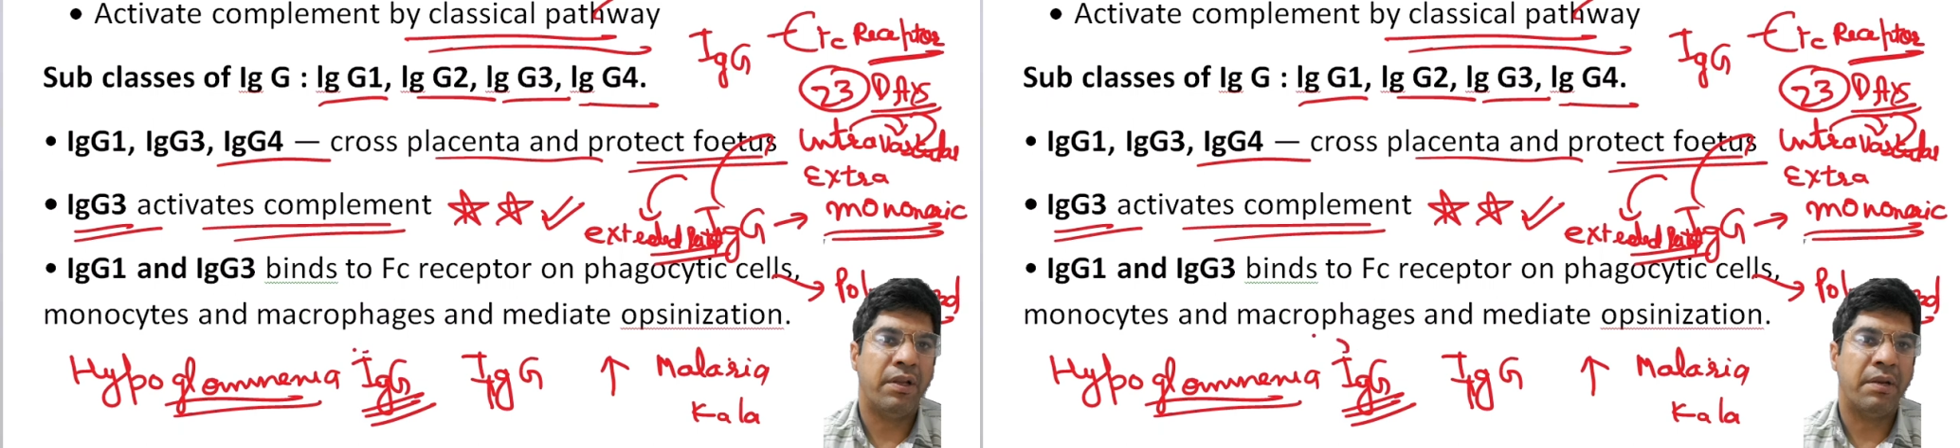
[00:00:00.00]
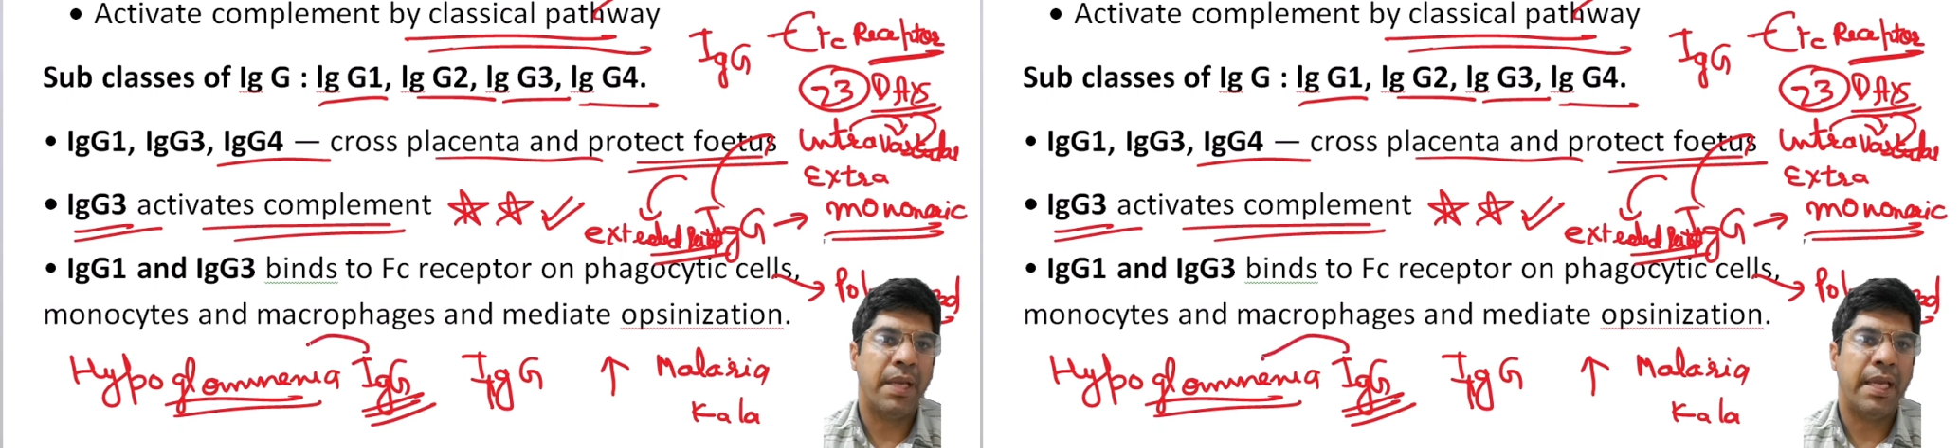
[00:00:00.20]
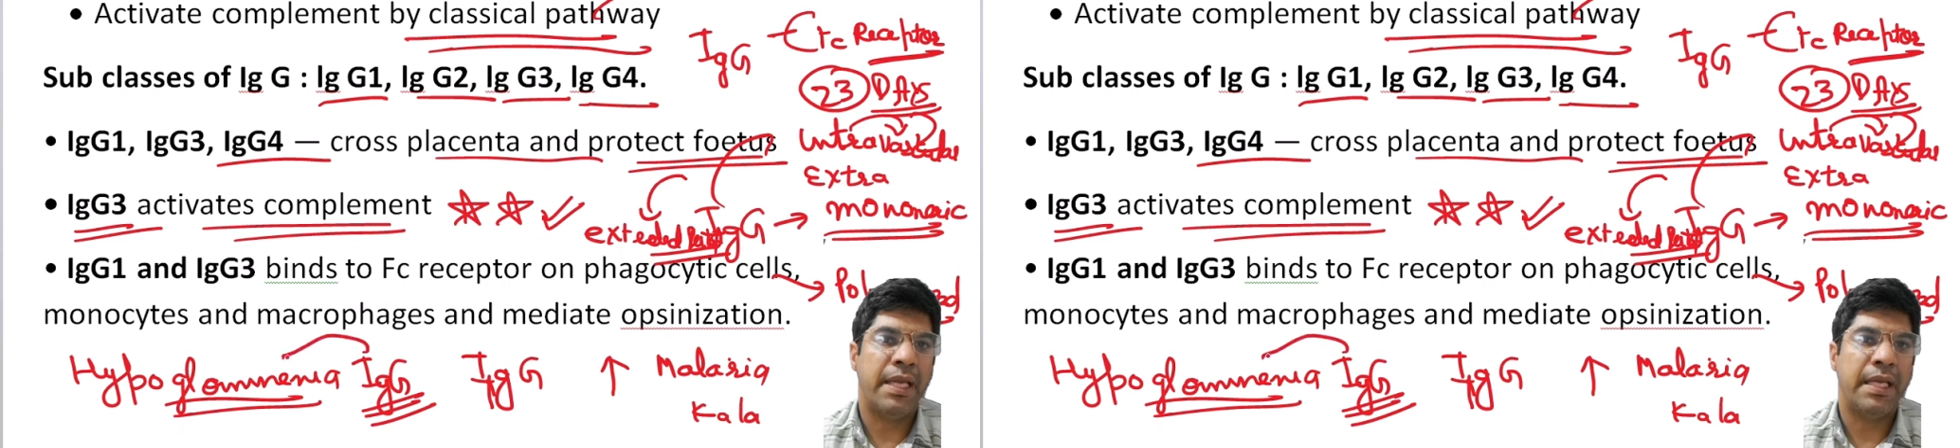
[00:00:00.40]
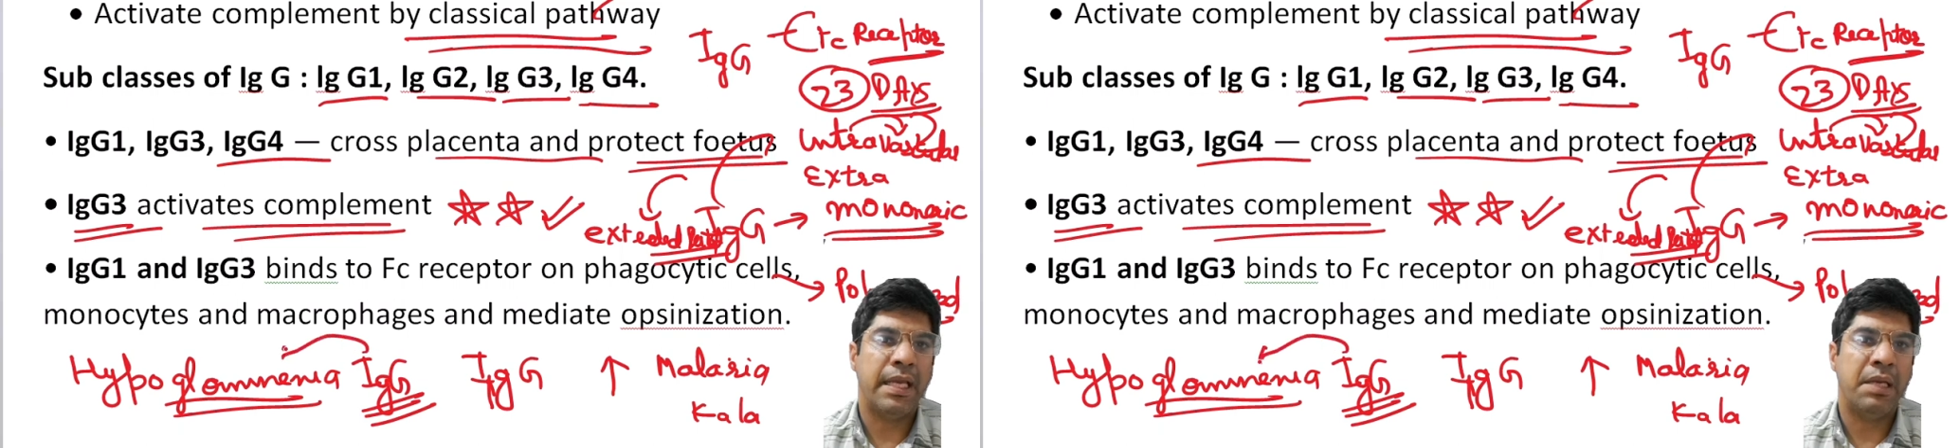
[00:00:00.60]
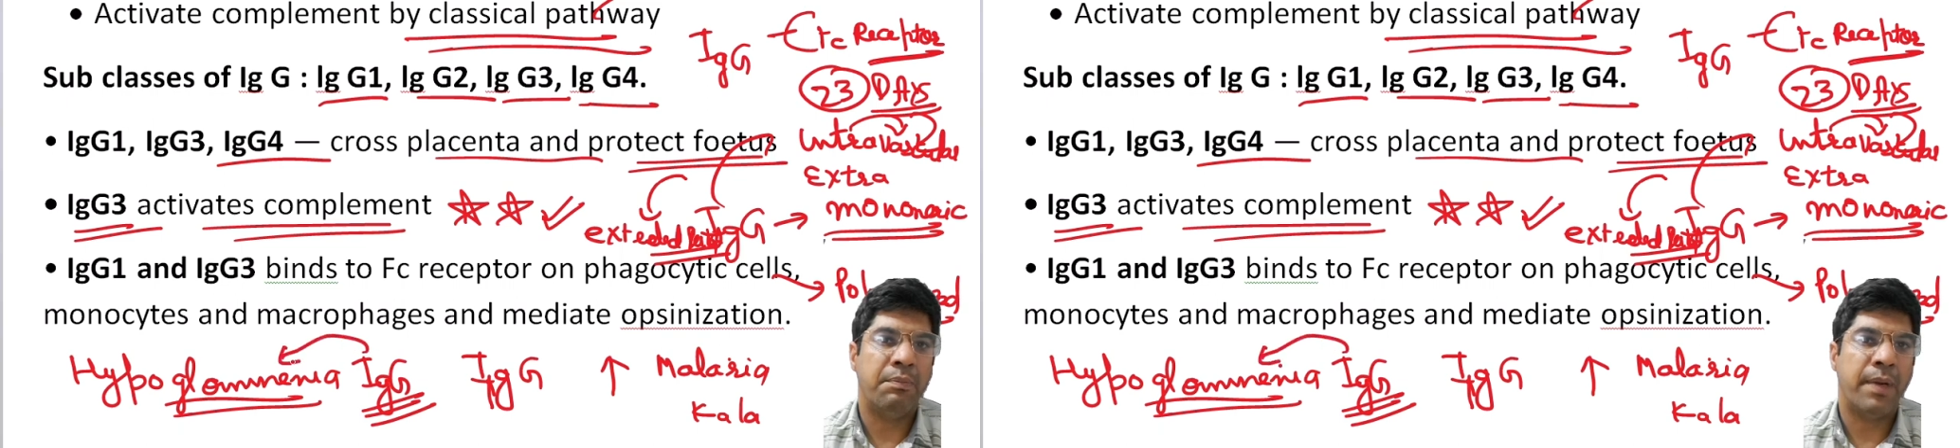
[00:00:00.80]
remain
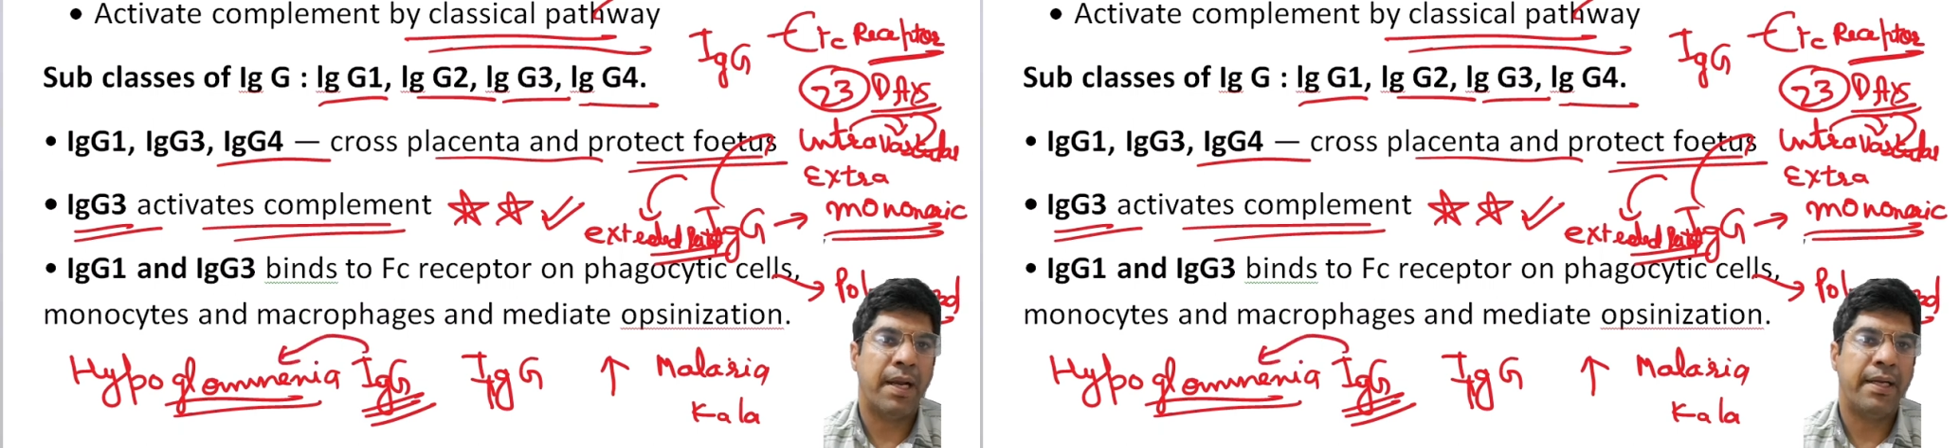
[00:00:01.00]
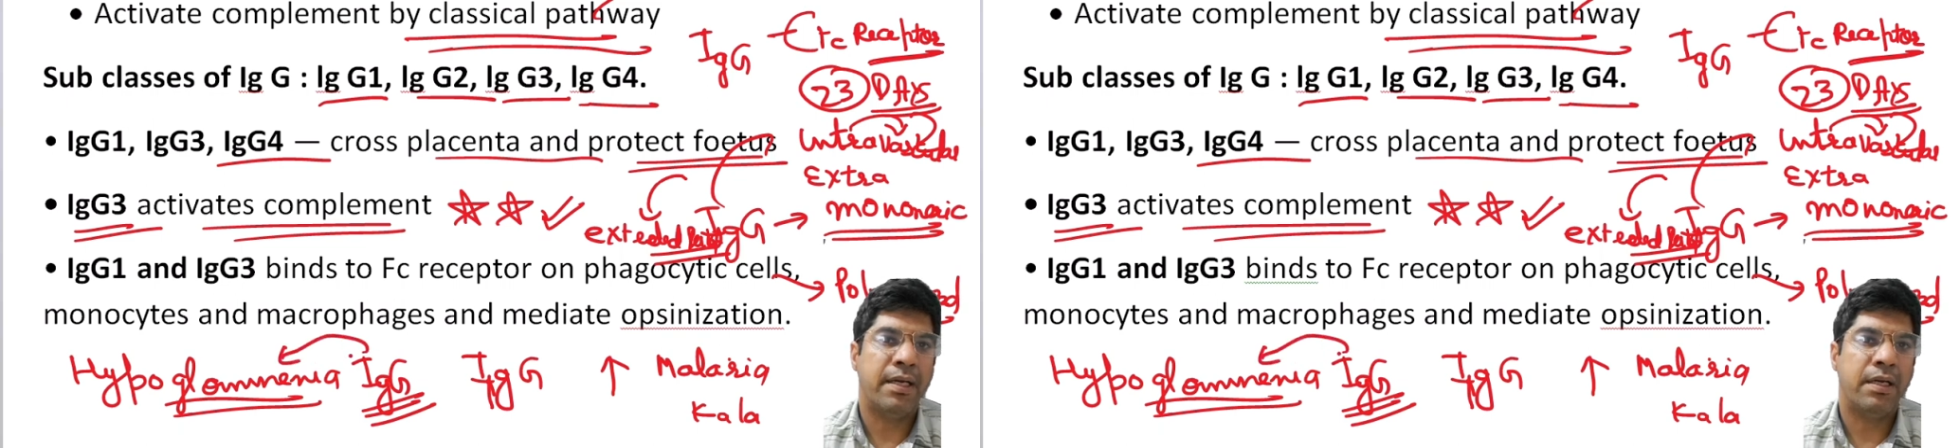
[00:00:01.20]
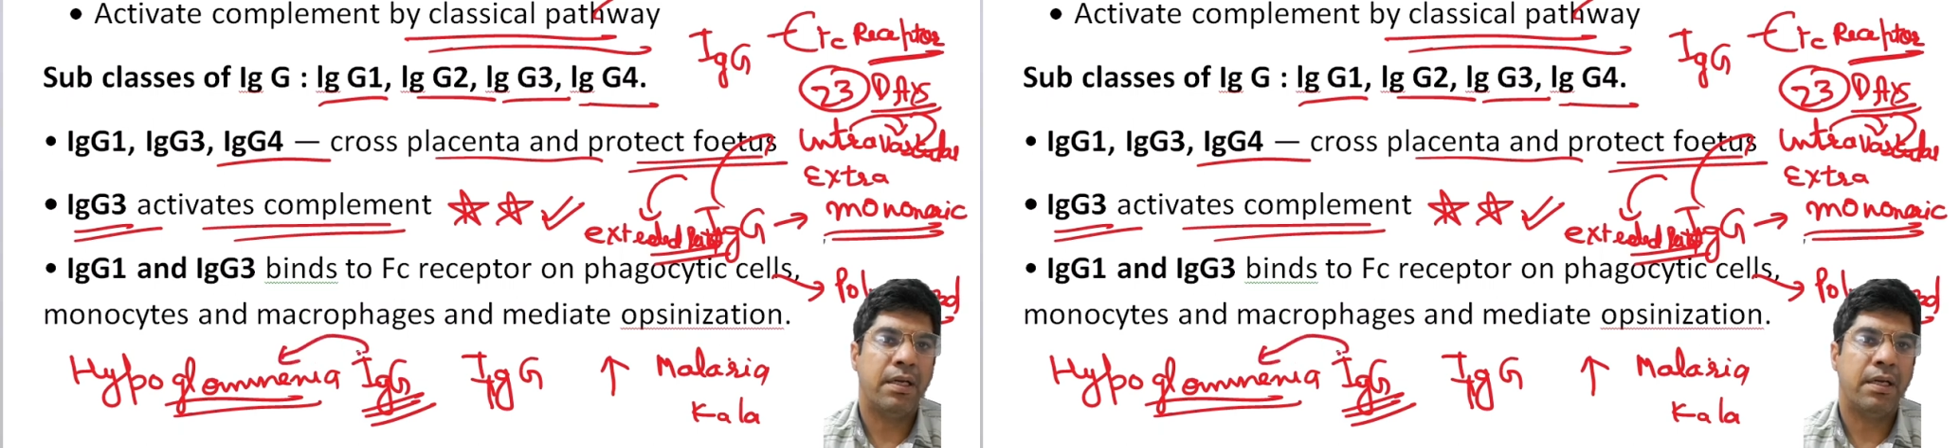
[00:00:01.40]
in blood